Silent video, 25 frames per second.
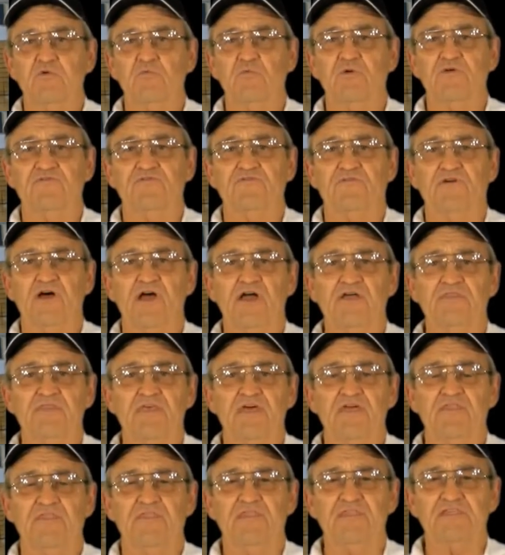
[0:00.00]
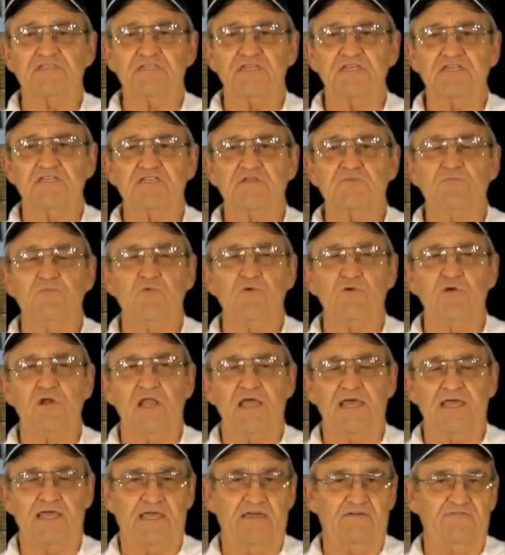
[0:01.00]
we find that this gets more
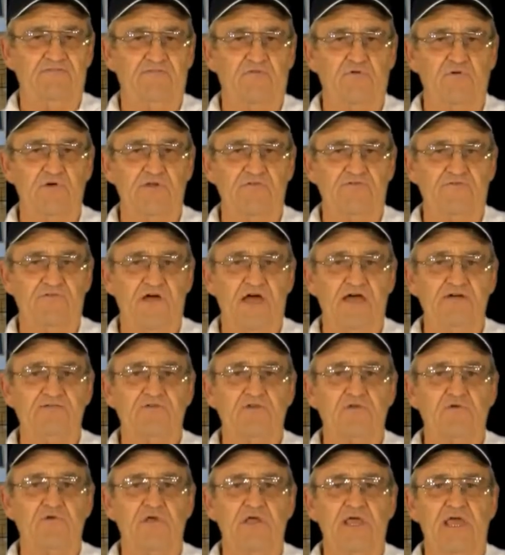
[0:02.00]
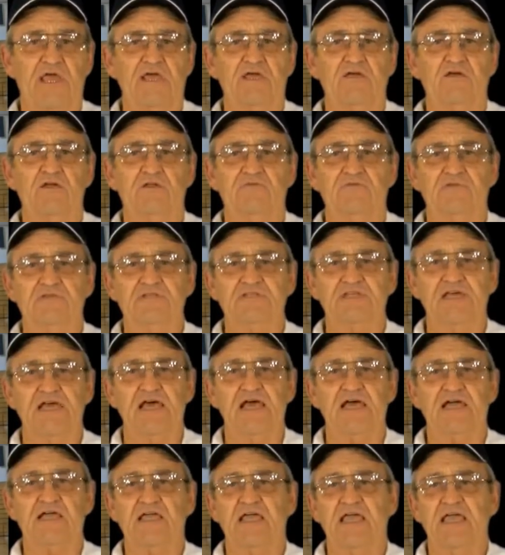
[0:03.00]
like a 45-degree angle of
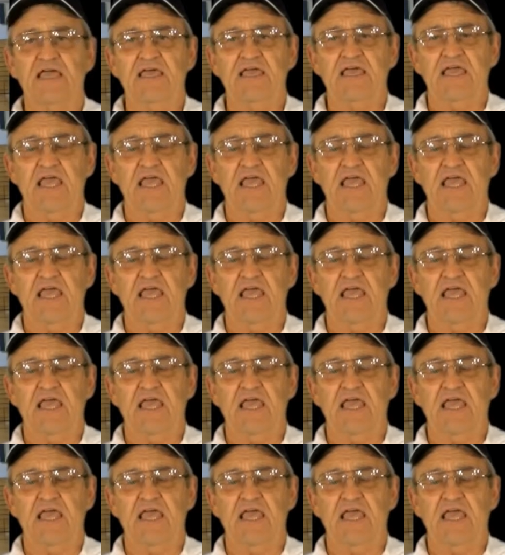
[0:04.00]
attack,